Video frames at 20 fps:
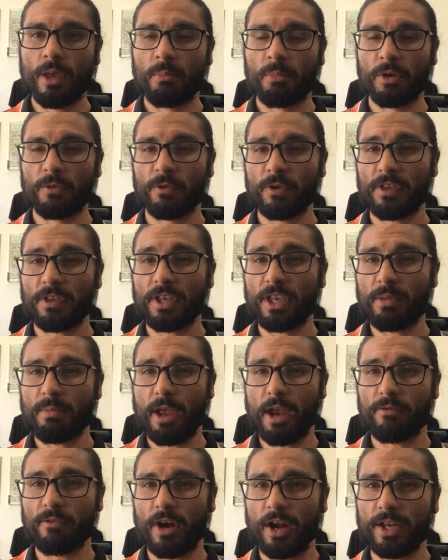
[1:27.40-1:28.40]
But if we're thinking
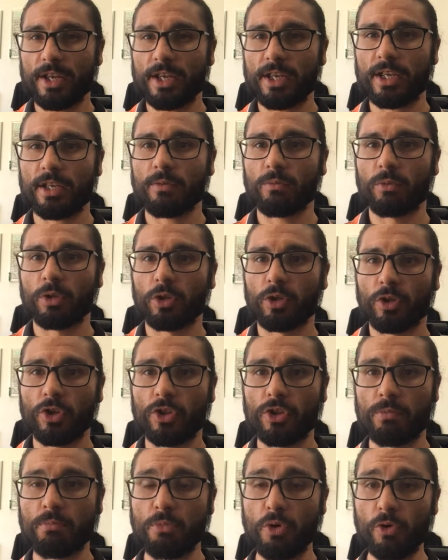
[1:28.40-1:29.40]
about running, we look
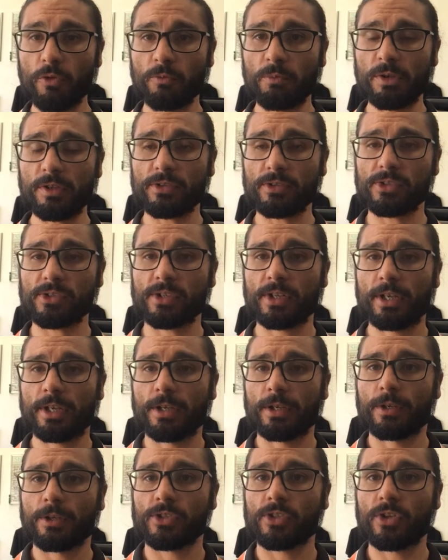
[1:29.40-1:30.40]
at the movements.
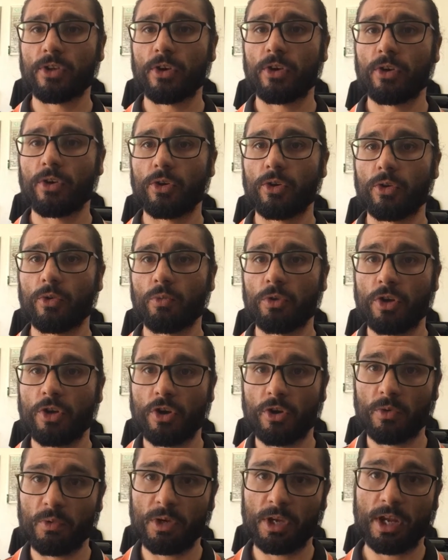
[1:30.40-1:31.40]
So we're
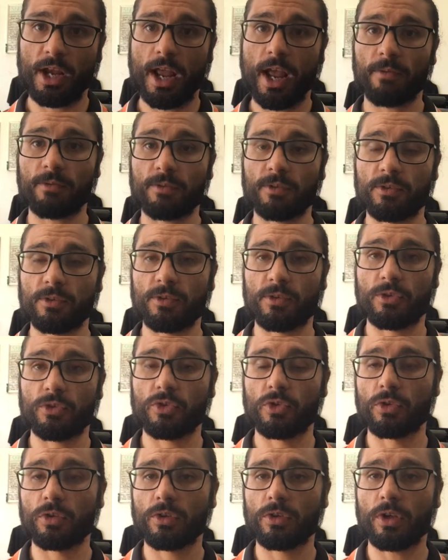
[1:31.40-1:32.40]
going to have to
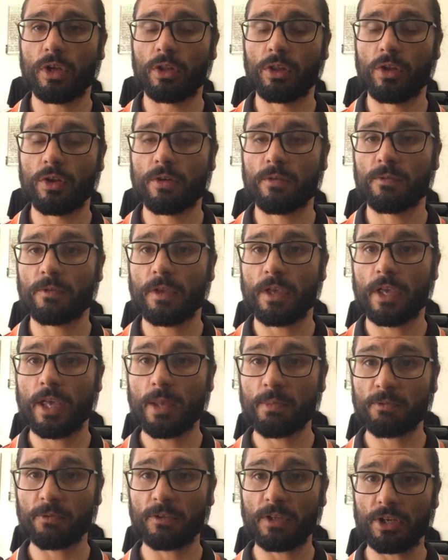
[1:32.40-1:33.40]
do a lot of
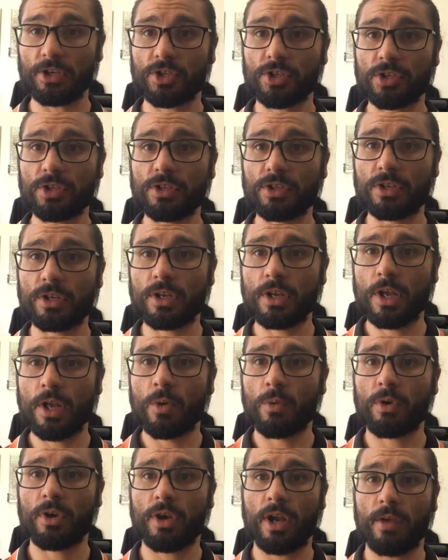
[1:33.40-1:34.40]
hip flexion.
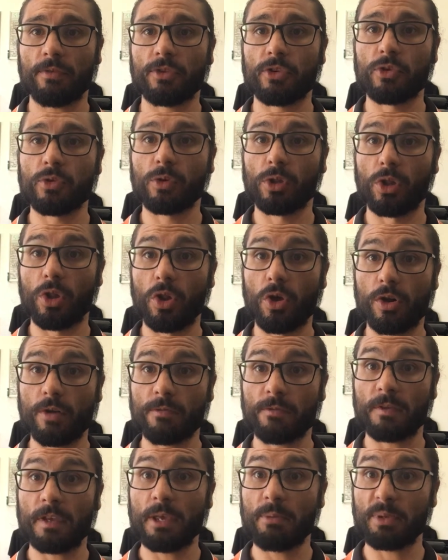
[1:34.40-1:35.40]
We're going to have to do a lot
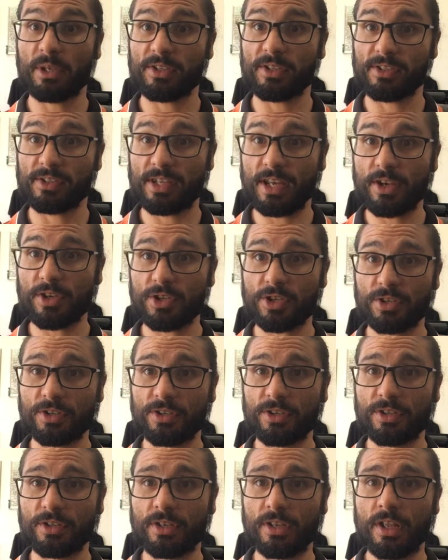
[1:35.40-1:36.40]
of hip
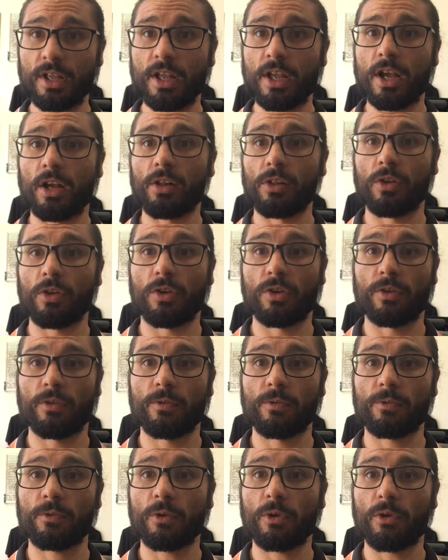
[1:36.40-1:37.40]
extension, a lot
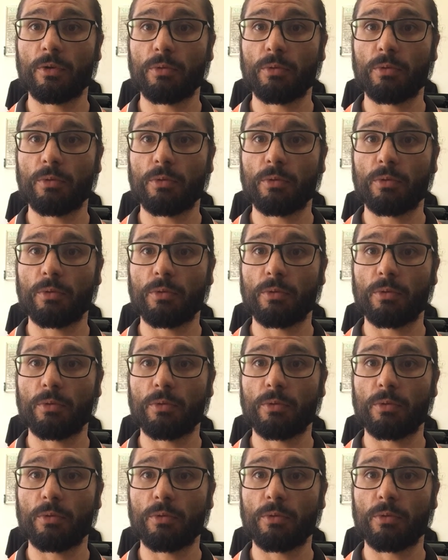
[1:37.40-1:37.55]
of